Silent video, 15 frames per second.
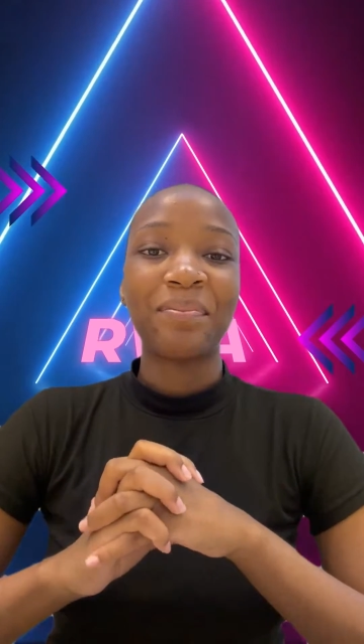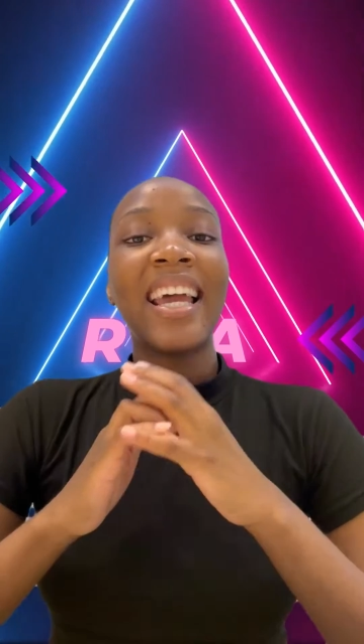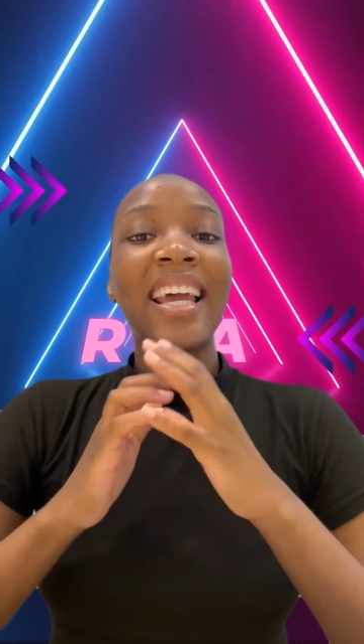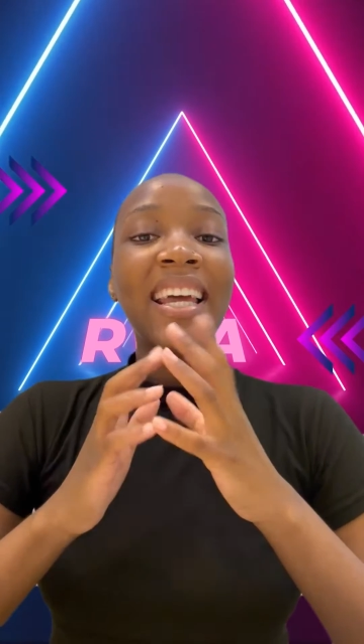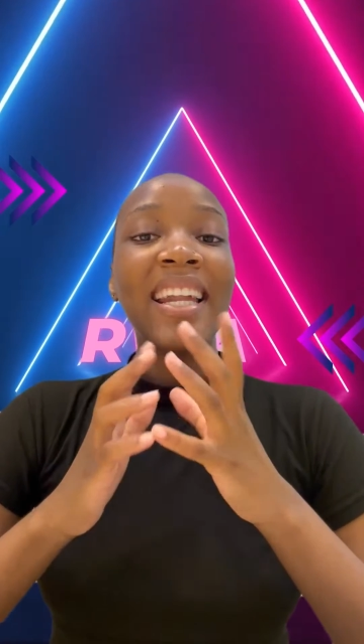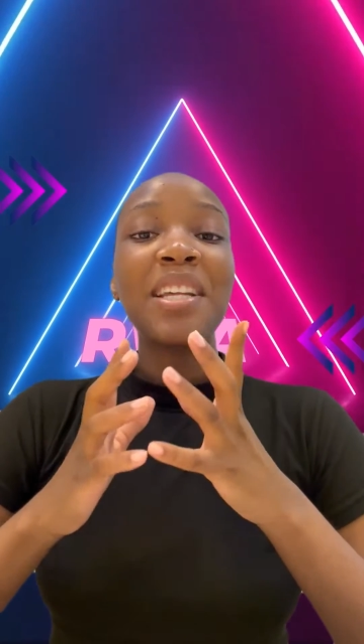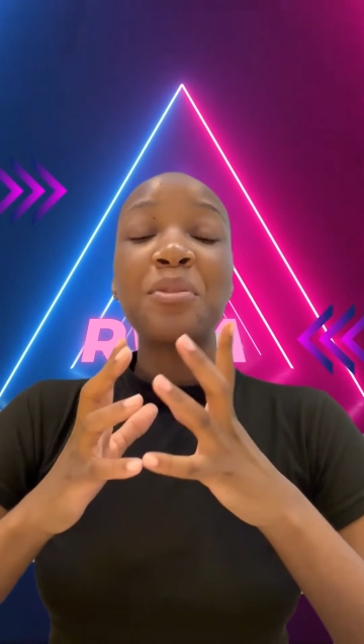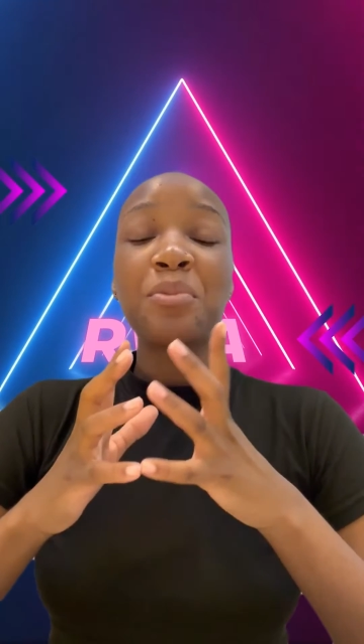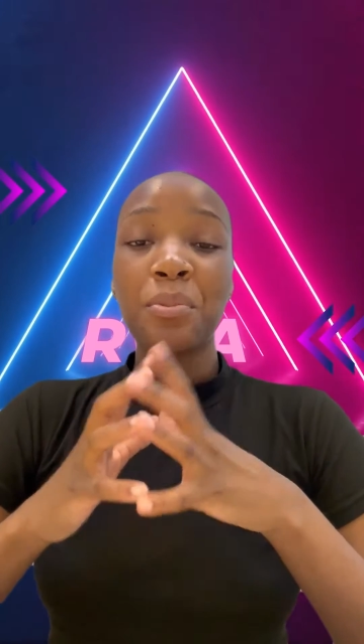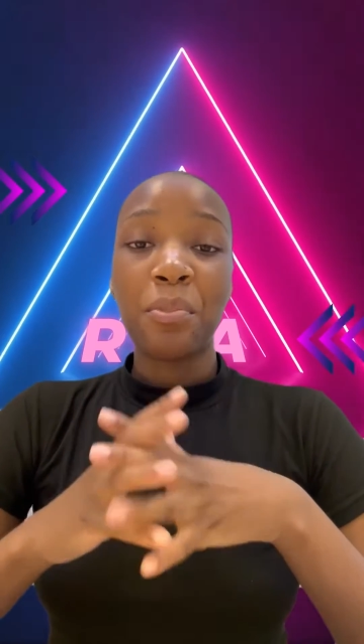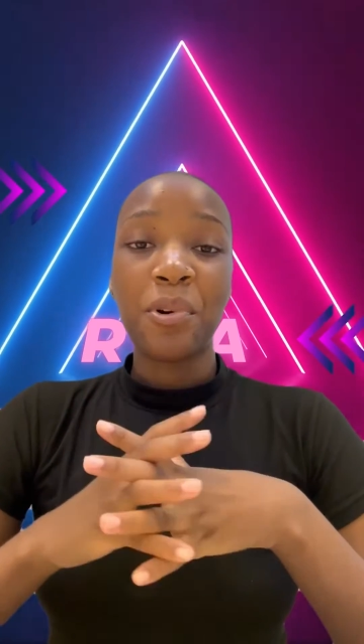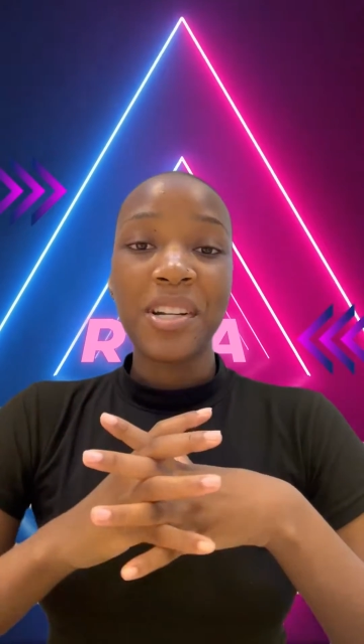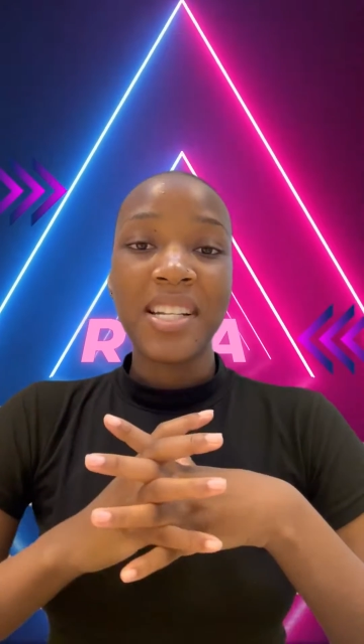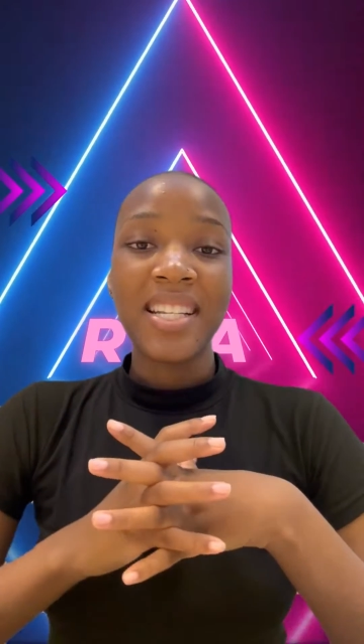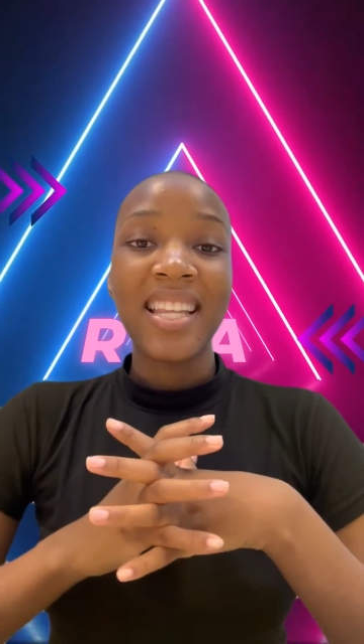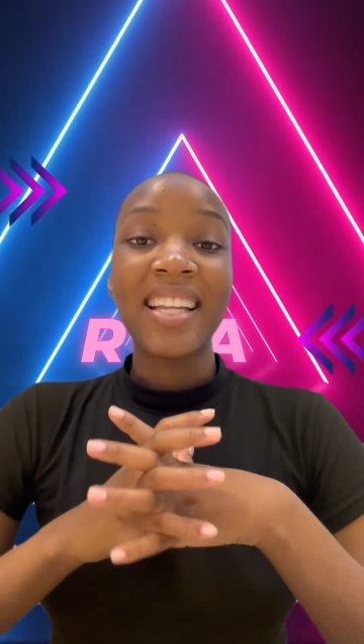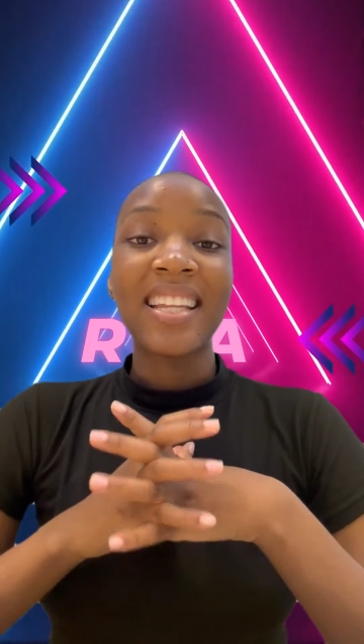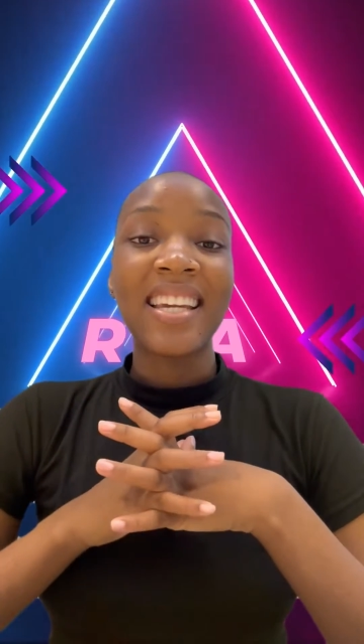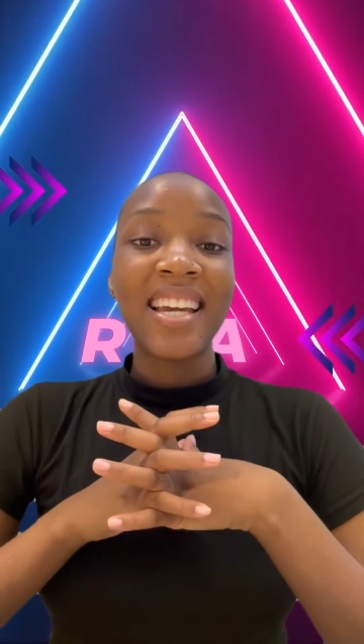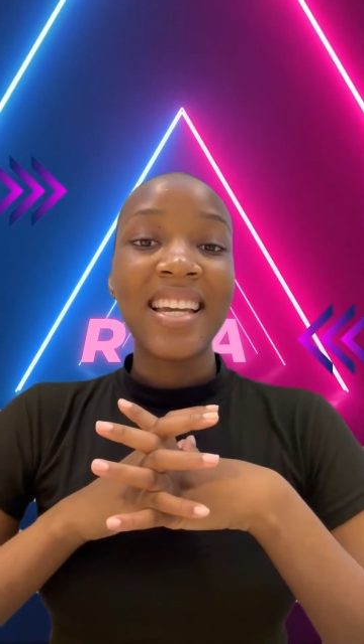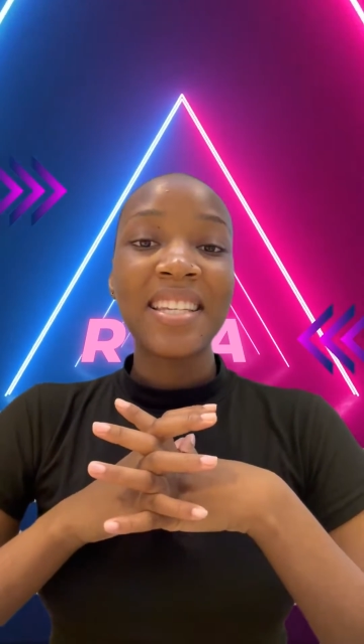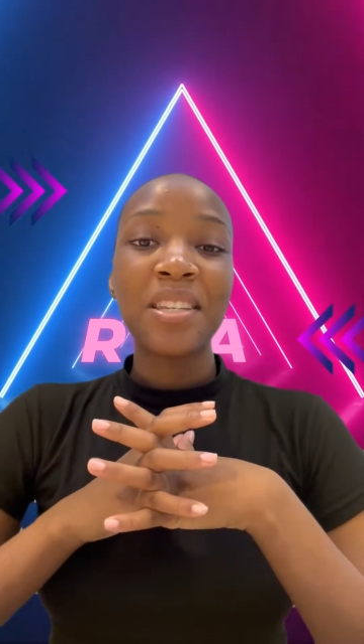It is reported that
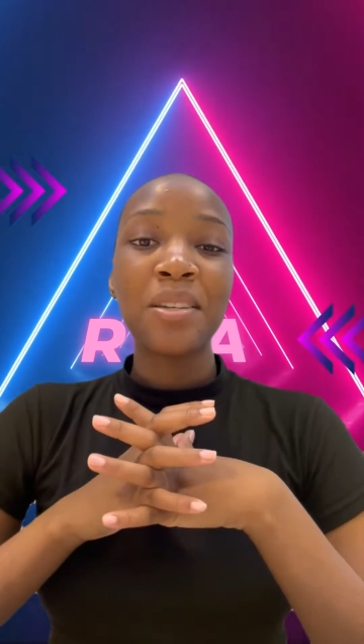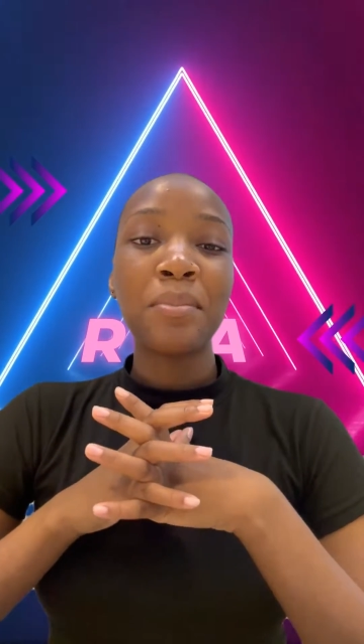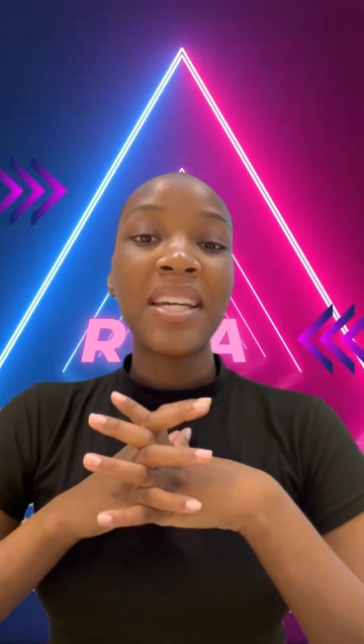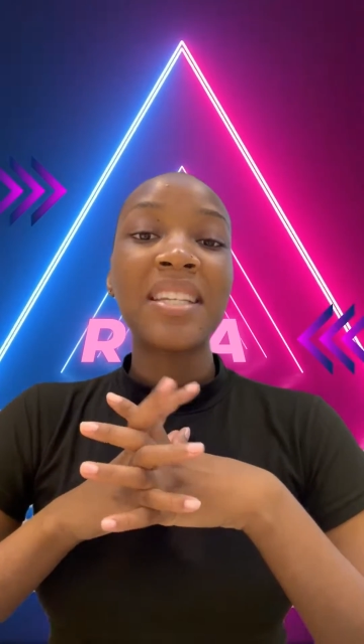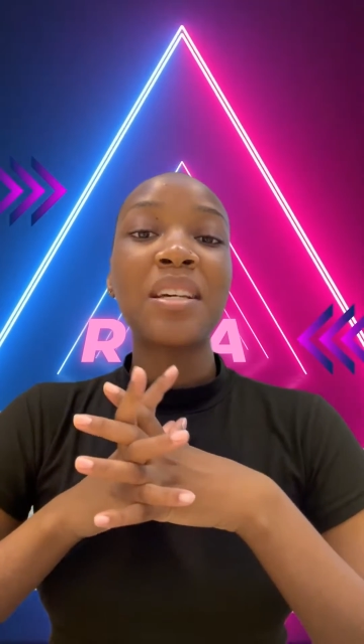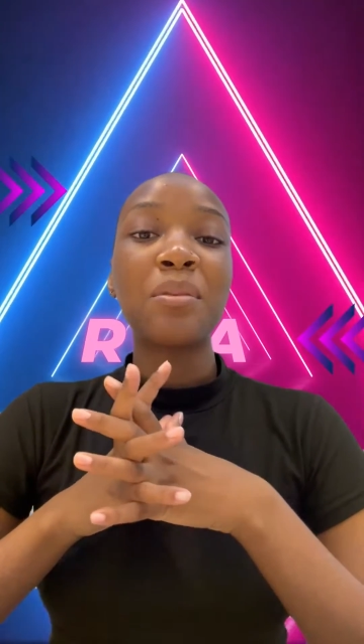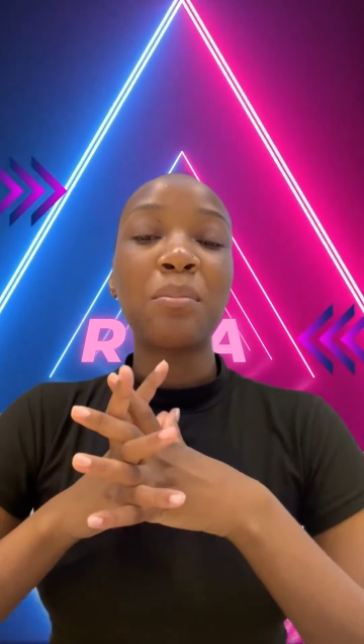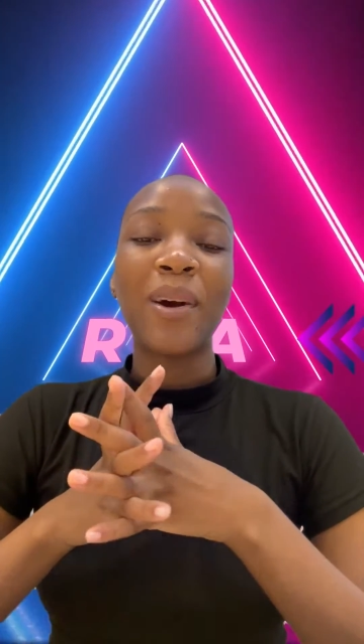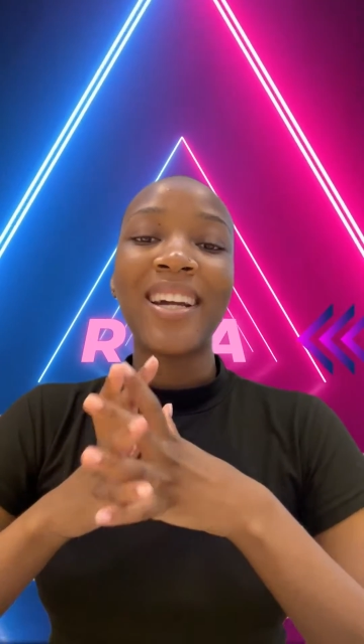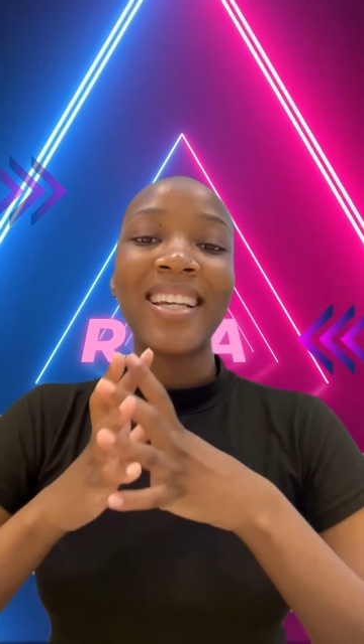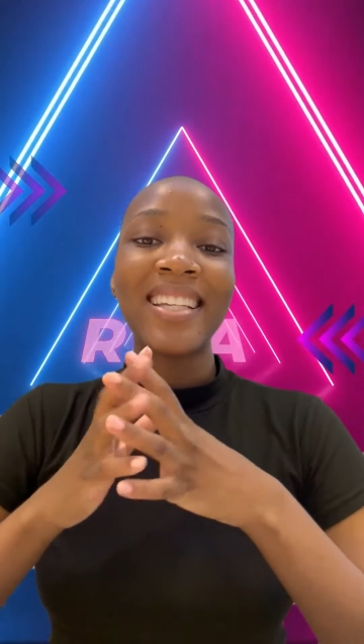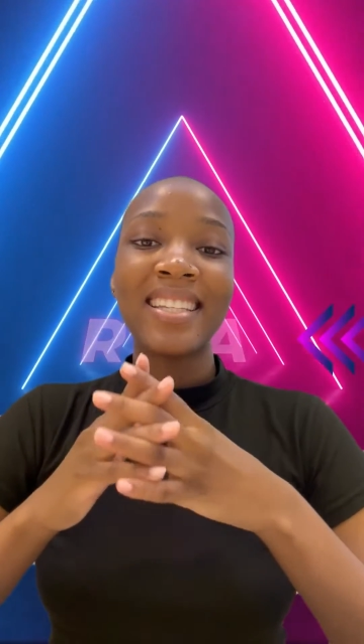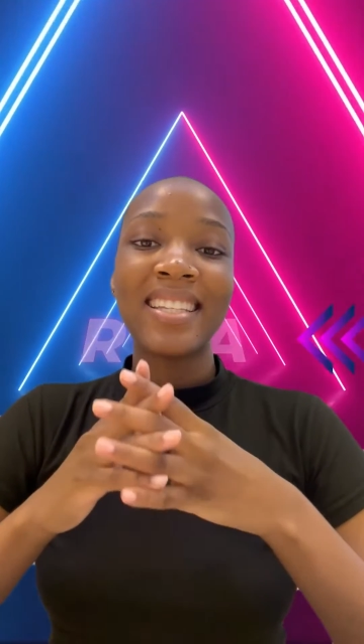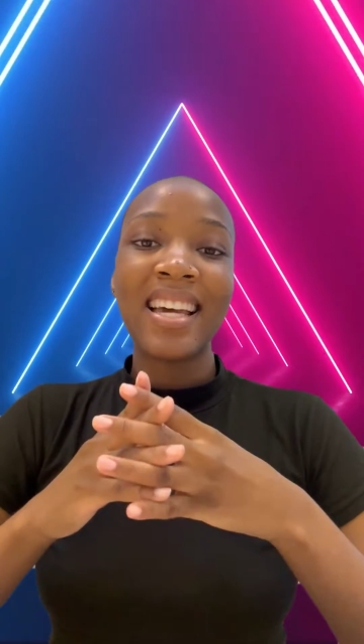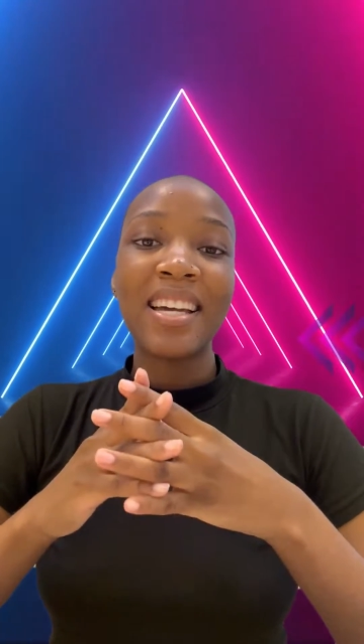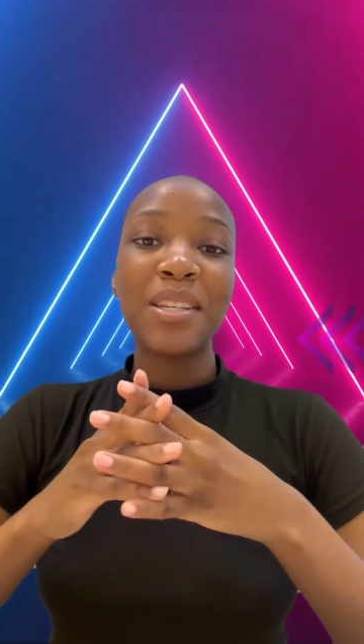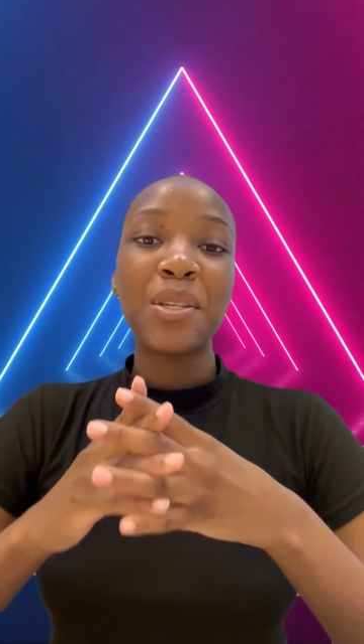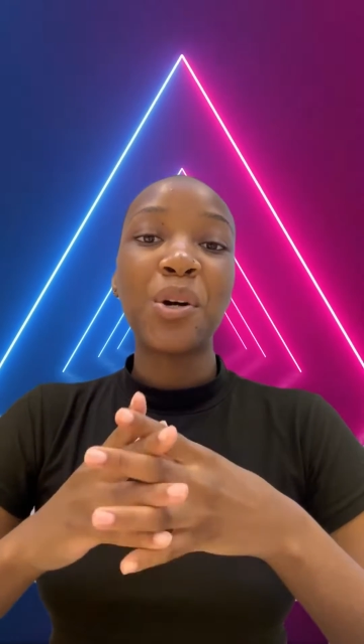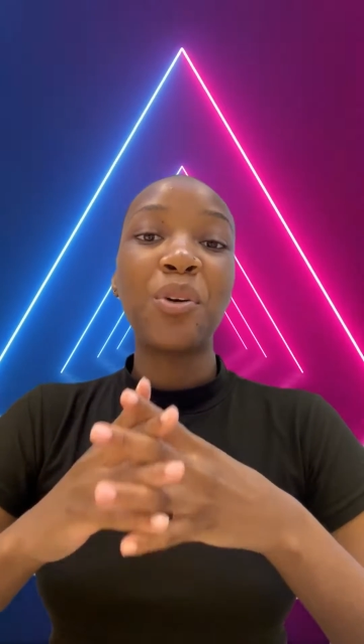the estimated market size